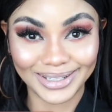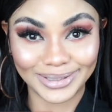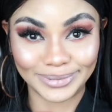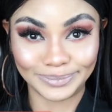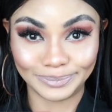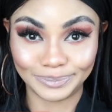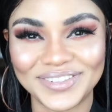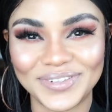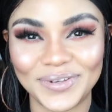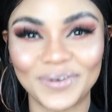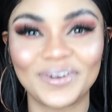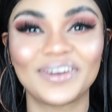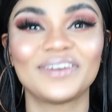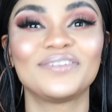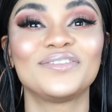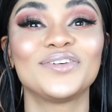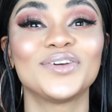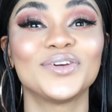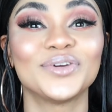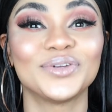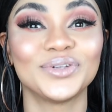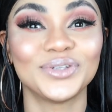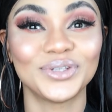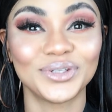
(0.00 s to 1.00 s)
So if
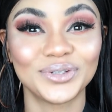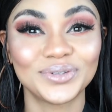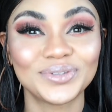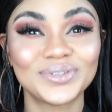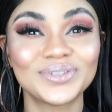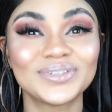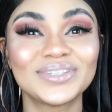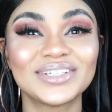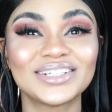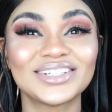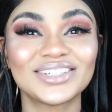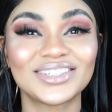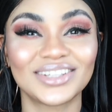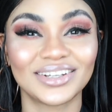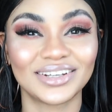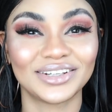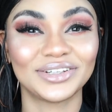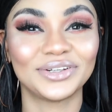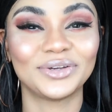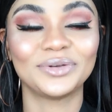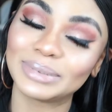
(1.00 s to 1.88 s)
you're new to this channel,